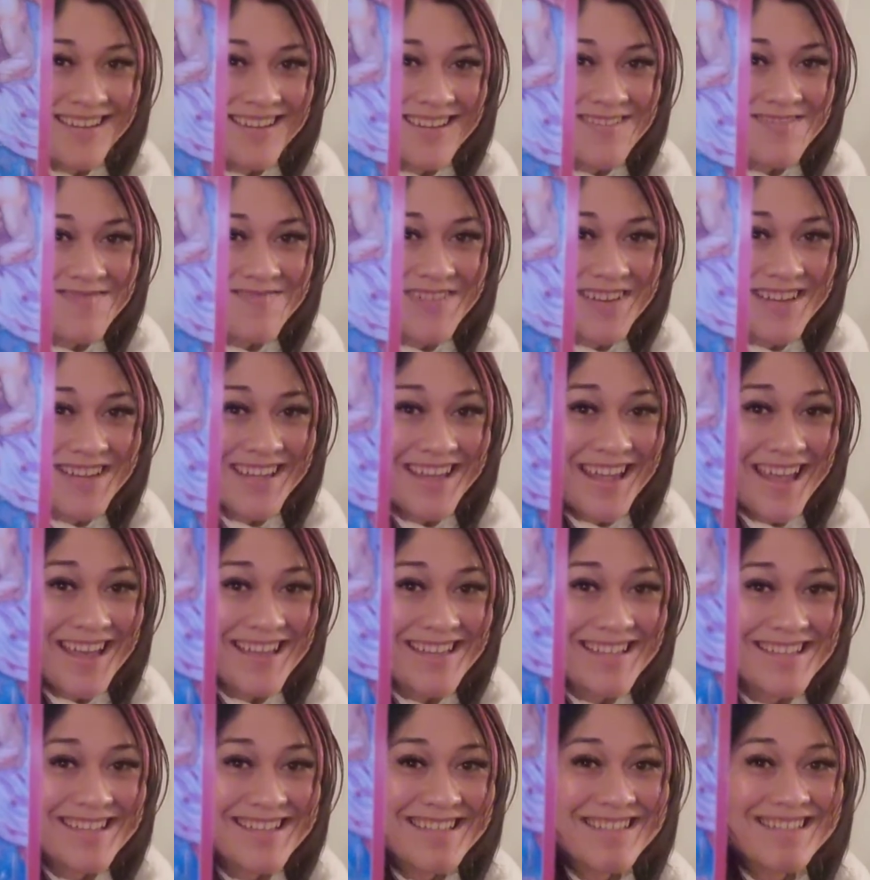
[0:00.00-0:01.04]
But
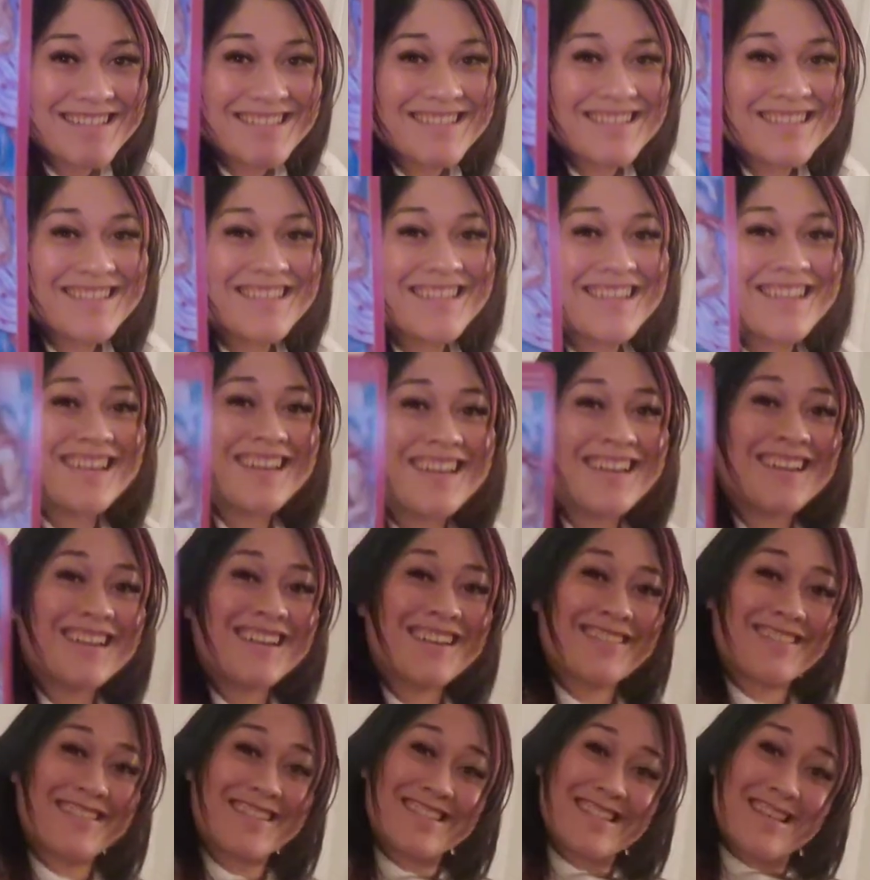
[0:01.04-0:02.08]
yes,
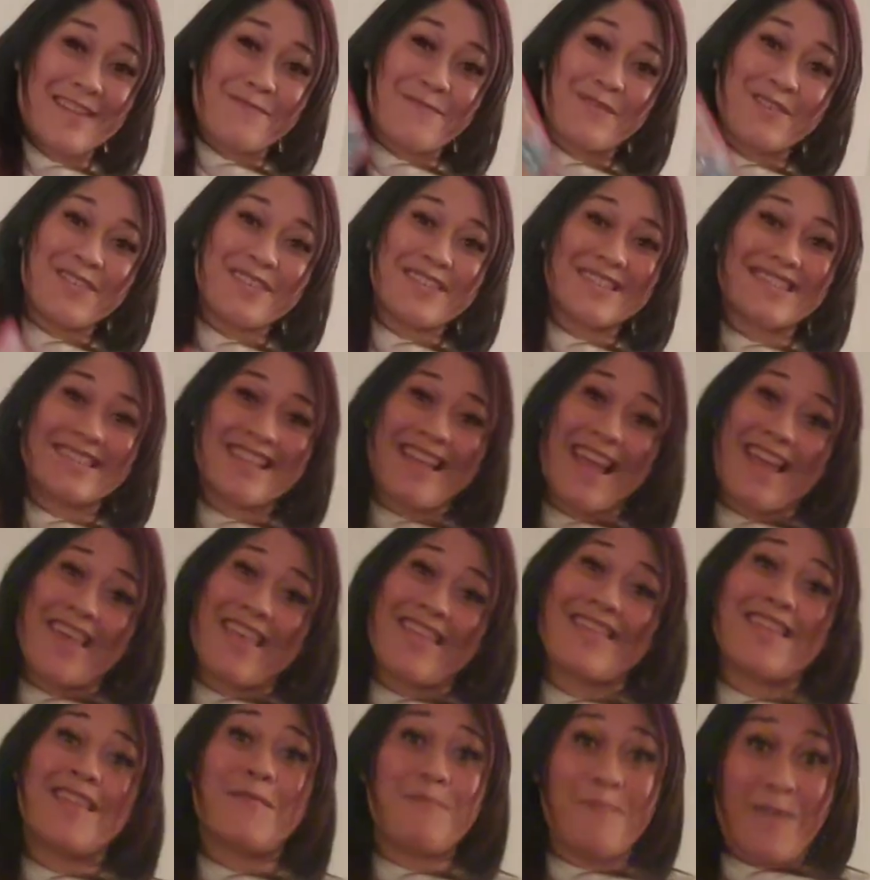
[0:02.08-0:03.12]
resembles
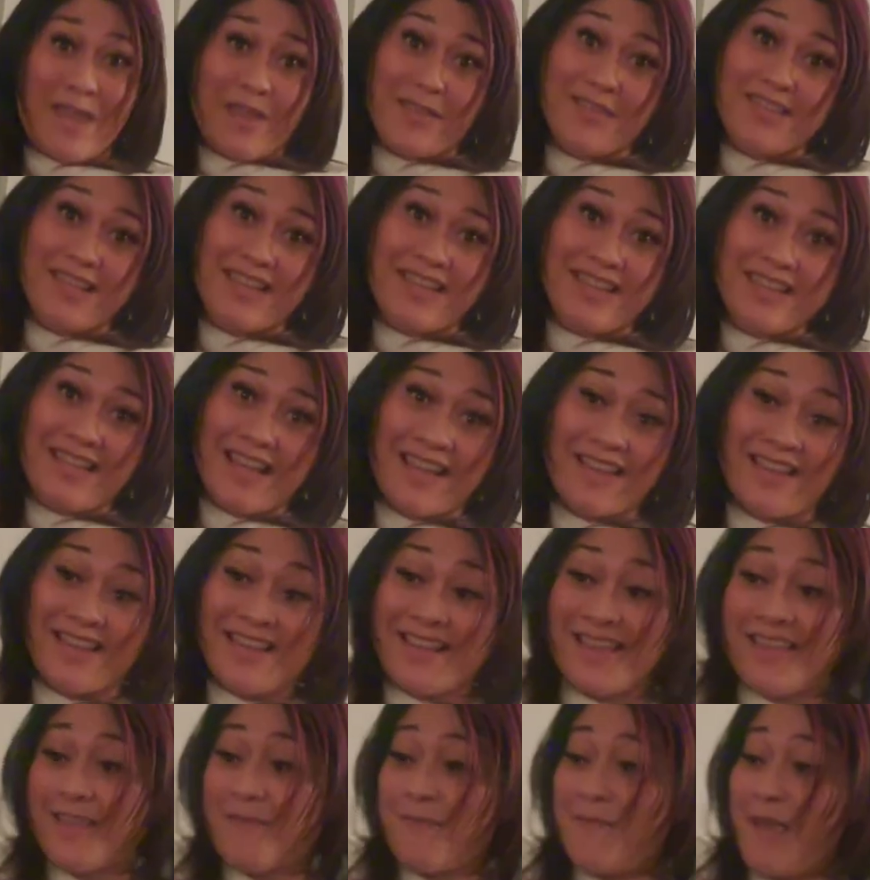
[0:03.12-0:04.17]
the male
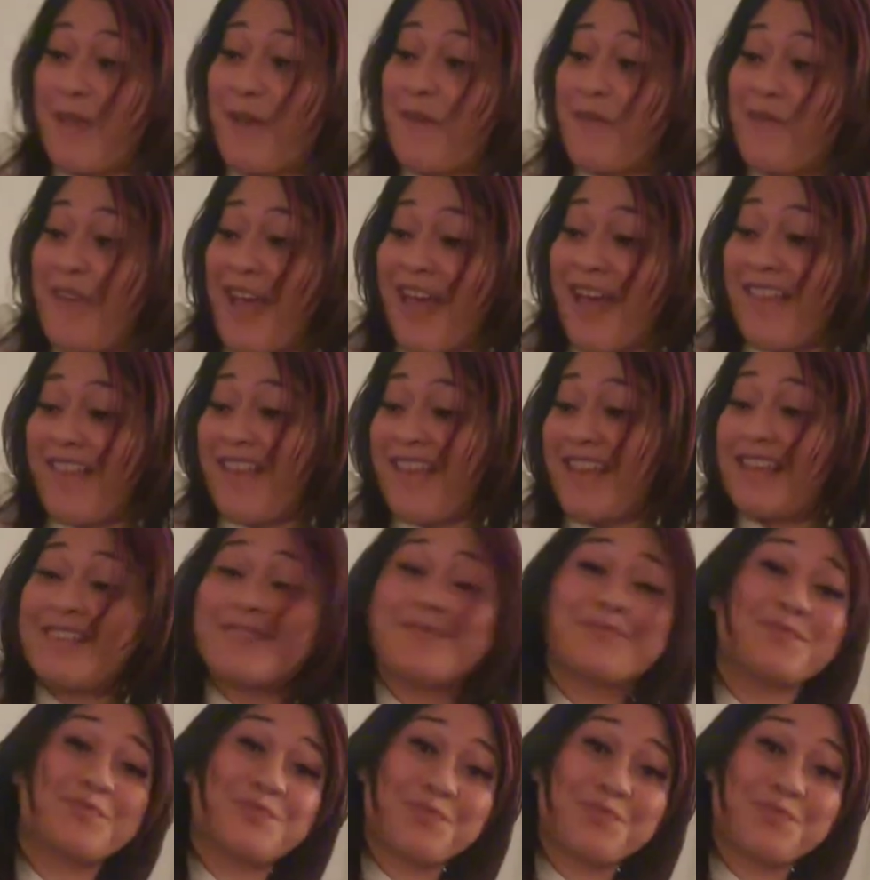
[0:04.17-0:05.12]
genitalia, the male phallic.